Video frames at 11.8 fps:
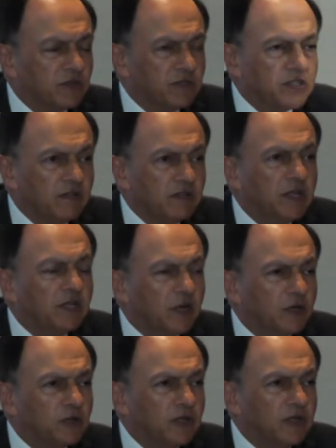of 70
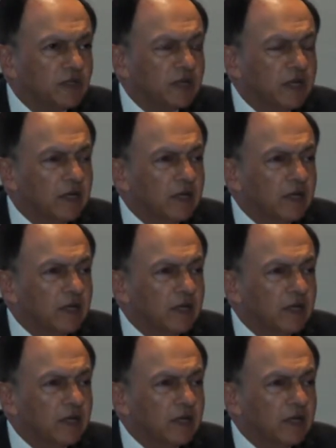countries,